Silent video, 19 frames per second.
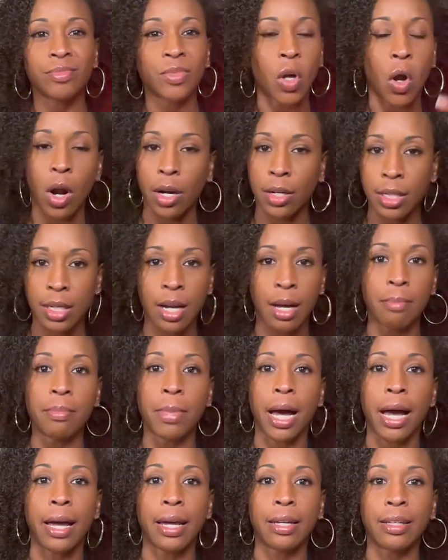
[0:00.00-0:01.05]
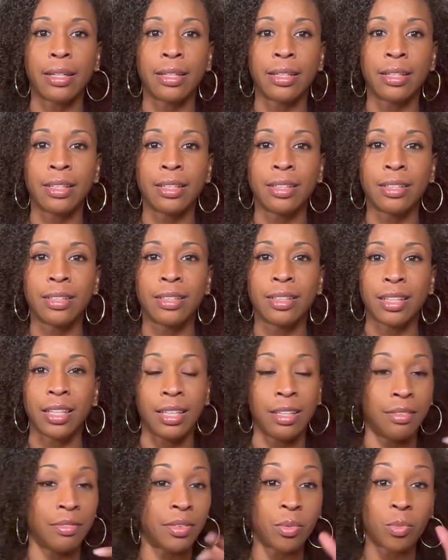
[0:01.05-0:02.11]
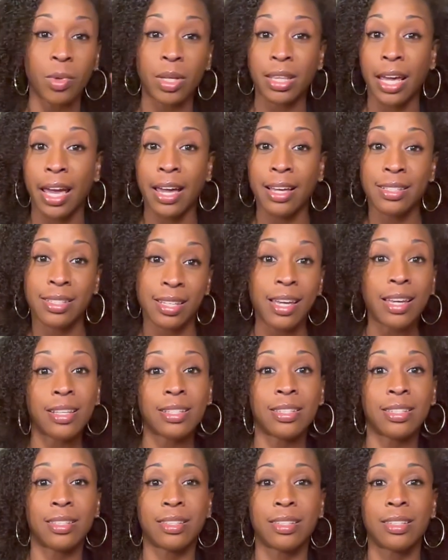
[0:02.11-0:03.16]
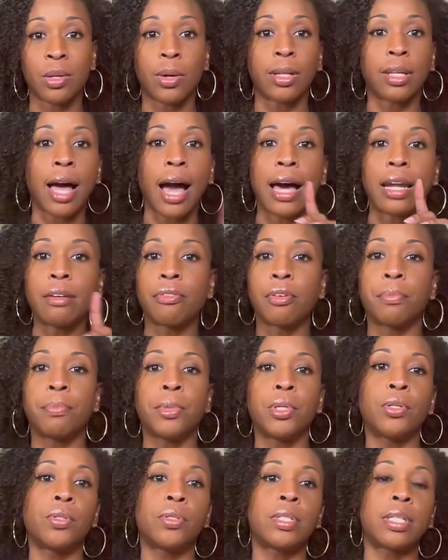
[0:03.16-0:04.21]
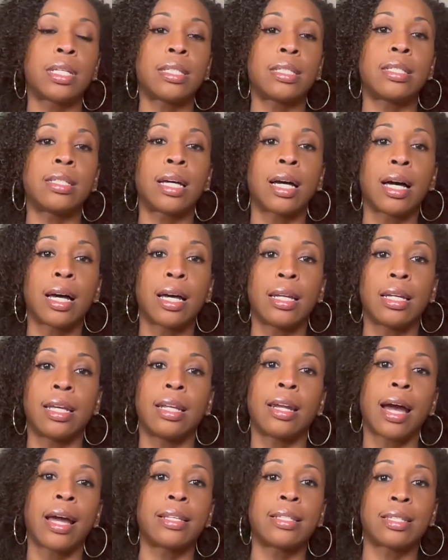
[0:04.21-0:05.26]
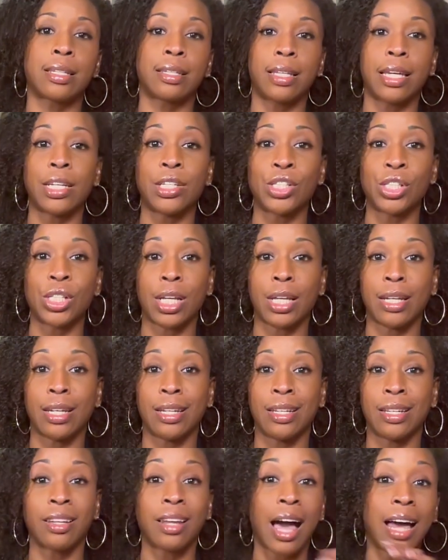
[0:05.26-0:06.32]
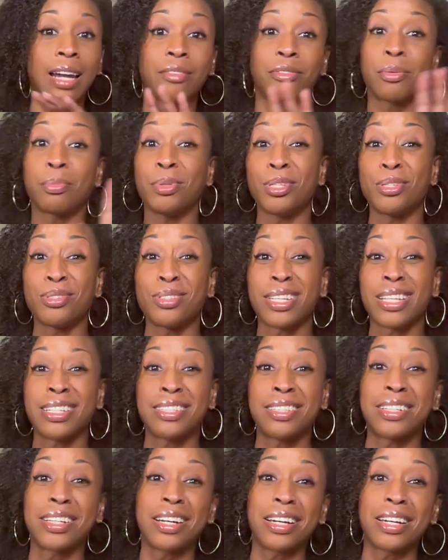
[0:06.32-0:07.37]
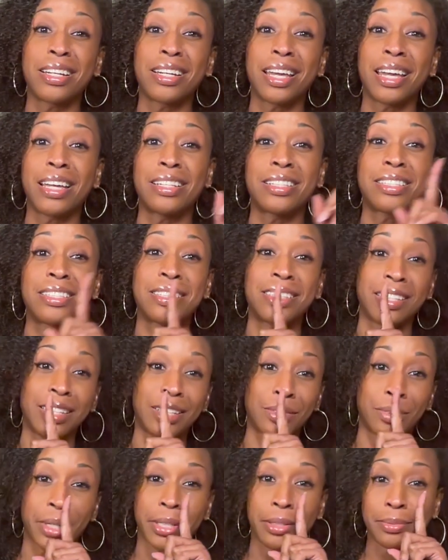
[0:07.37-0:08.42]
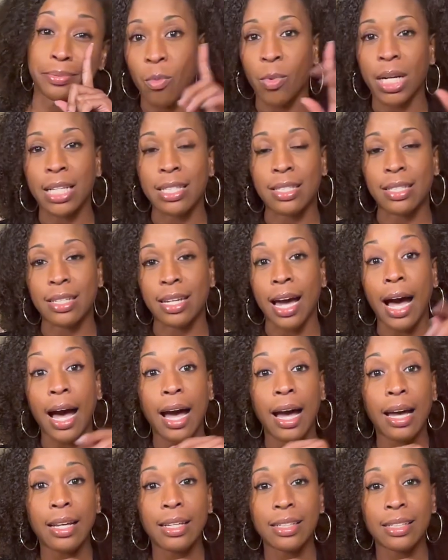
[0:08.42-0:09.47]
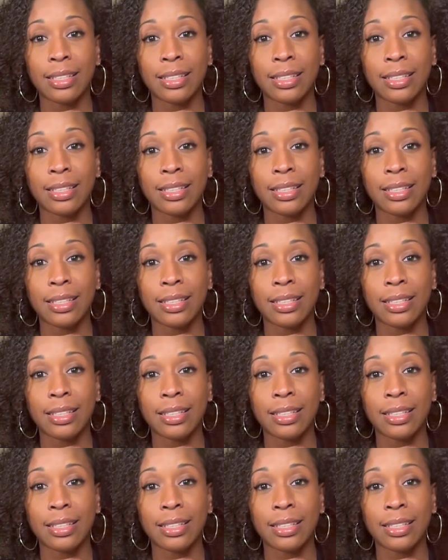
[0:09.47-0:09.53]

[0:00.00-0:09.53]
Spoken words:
hard to come by, even when they exist. So a lot of abuse is done in isolation. A lot of abuse is done in secret. And when it's not,